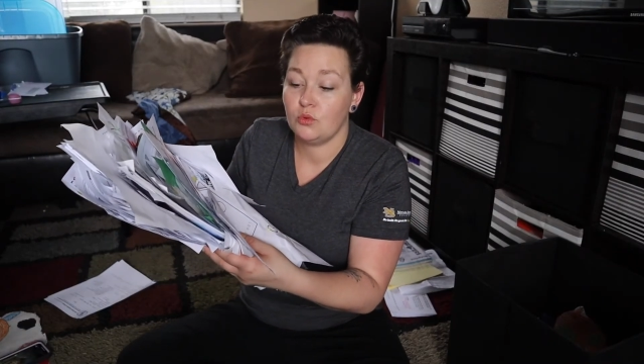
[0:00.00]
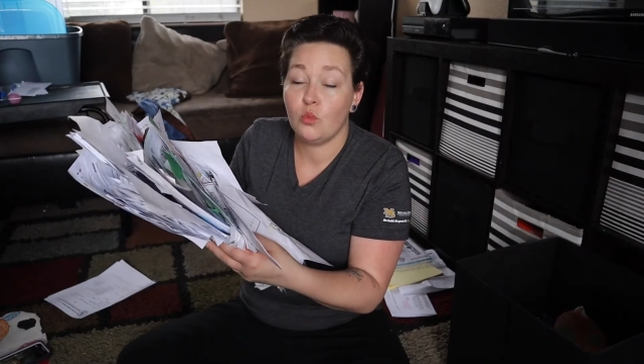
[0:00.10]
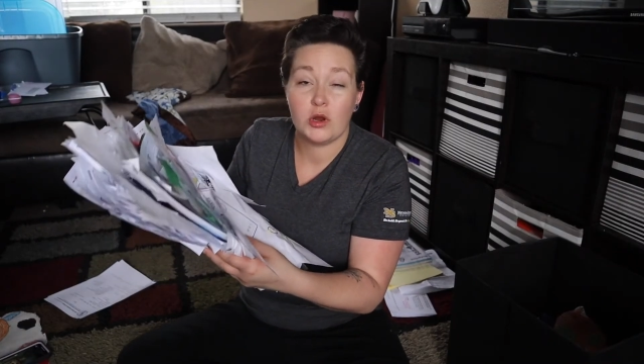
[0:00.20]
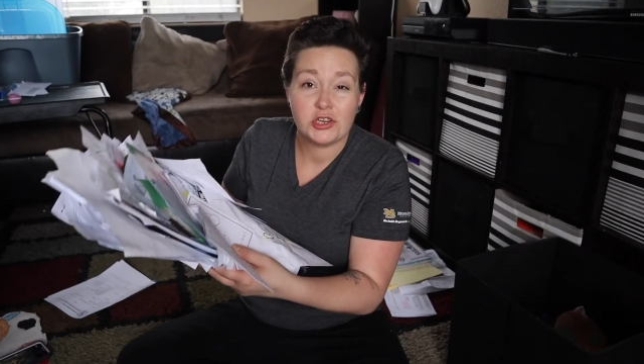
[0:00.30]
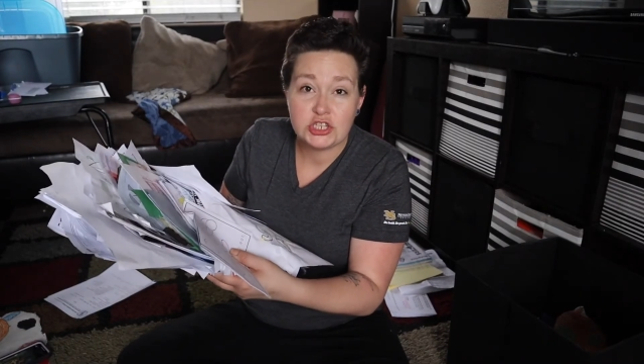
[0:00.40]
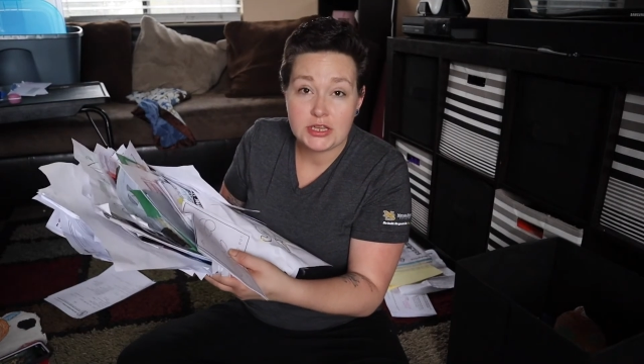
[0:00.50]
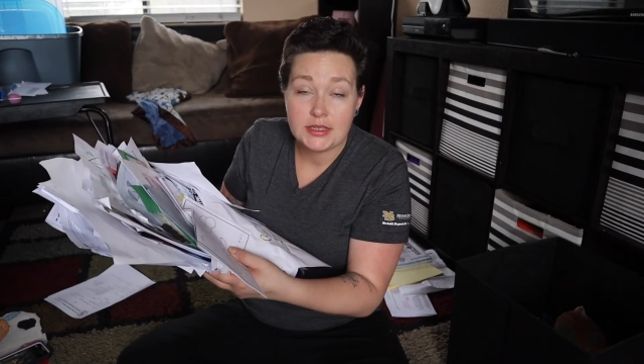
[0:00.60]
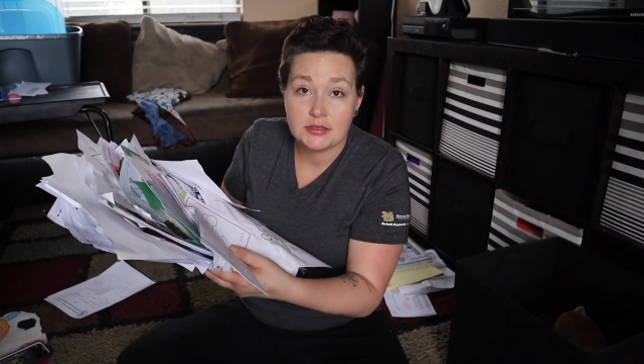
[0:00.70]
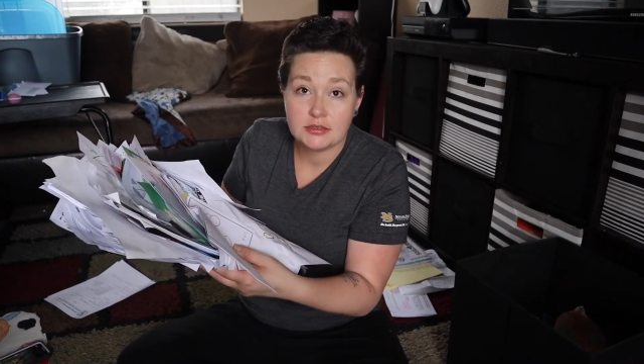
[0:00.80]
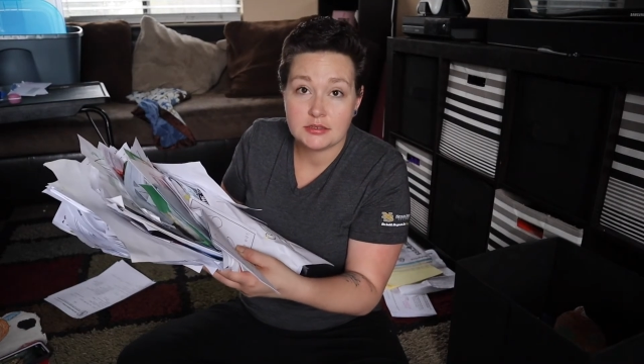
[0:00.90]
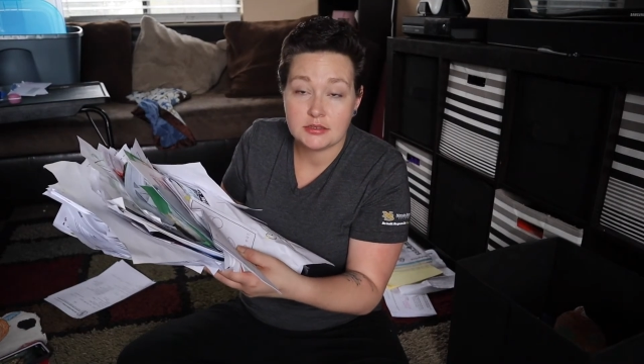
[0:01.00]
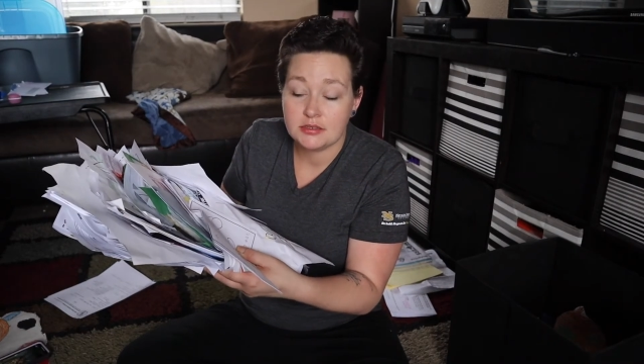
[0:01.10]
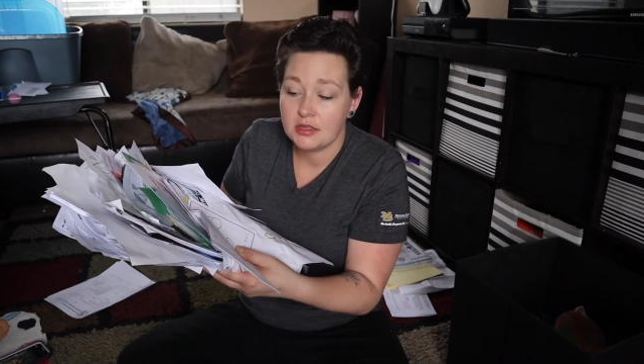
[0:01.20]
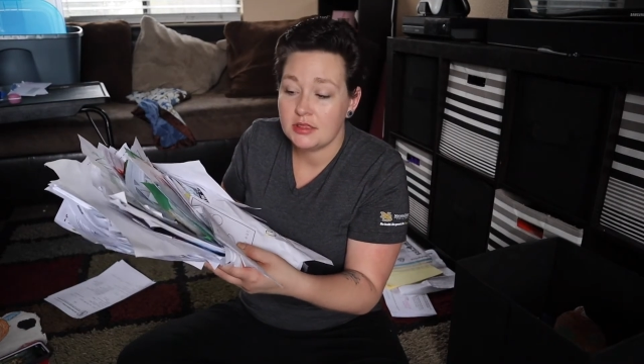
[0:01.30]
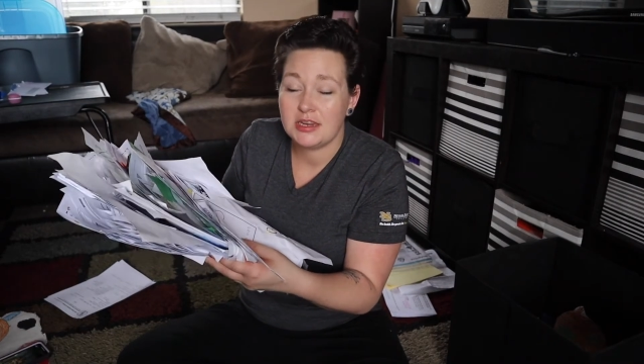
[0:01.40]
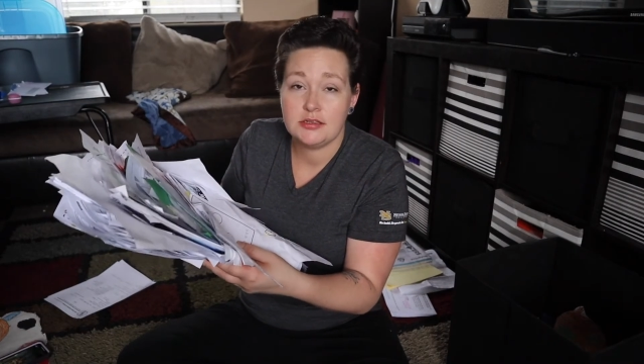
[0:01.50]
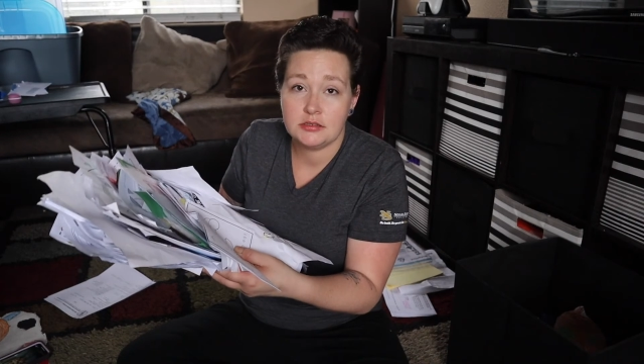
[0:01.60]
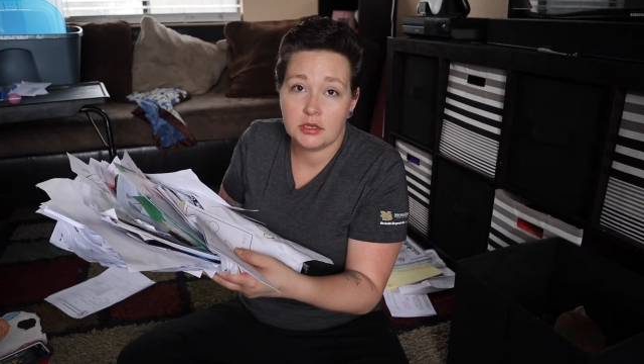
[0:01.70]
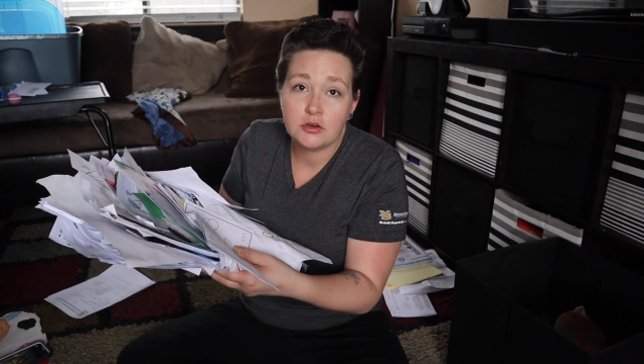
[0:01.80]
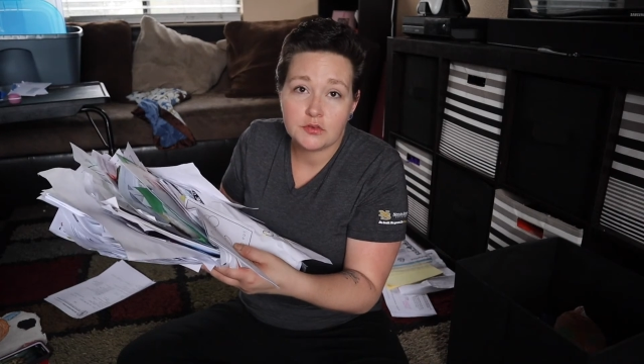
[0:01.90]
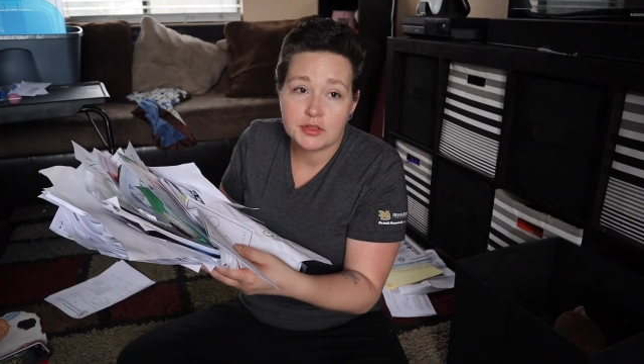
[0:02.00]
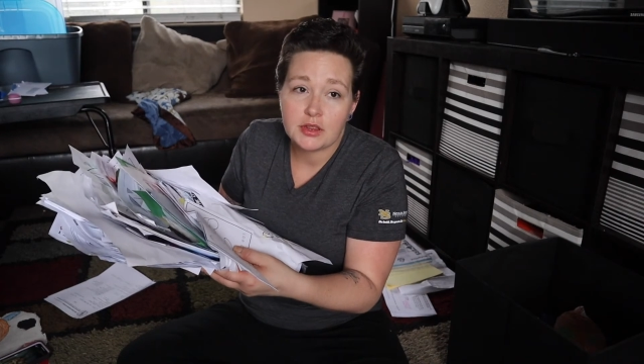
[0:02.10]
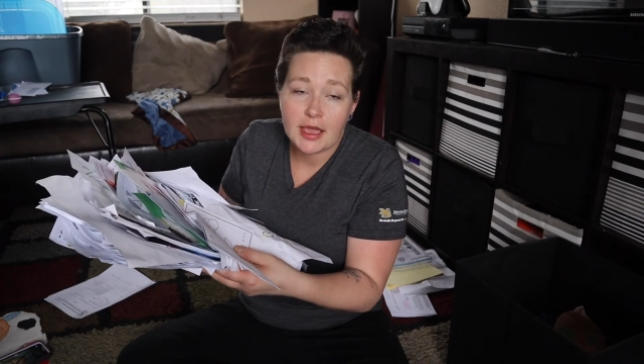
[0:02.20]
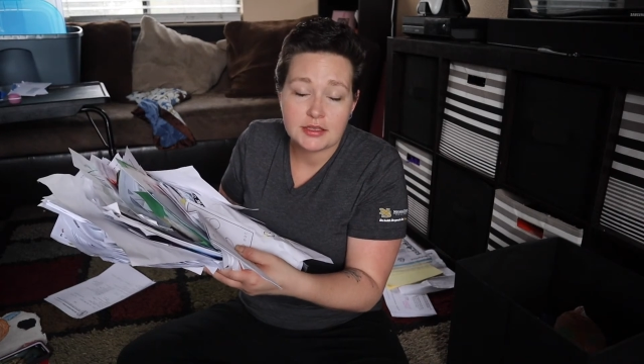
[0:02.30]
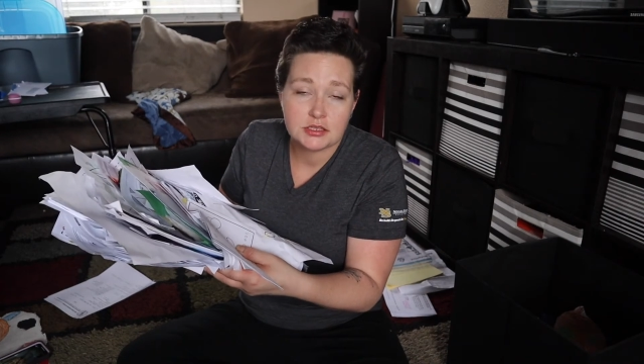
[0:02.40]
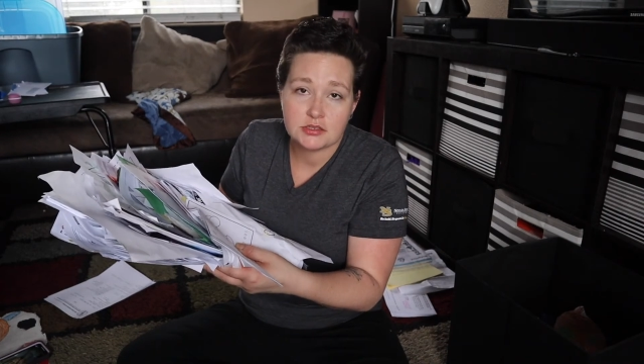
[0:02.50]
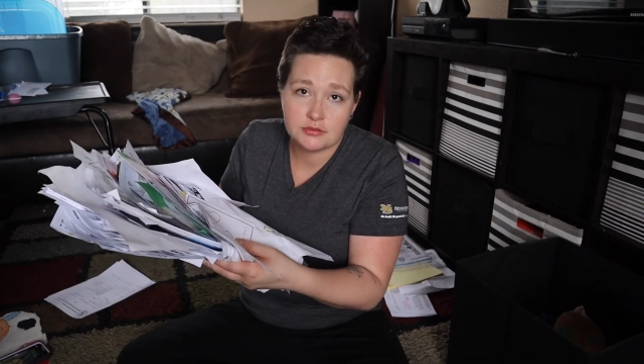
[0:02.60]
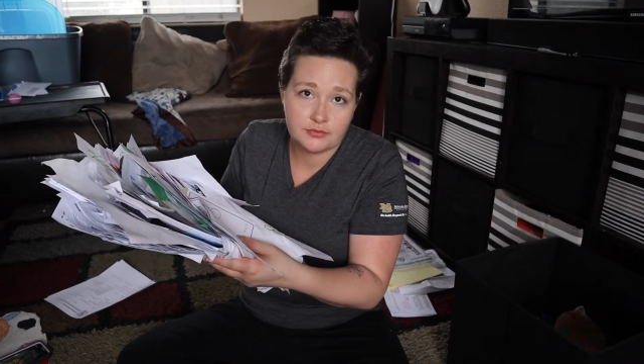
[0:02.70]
worksheets that he's done over the last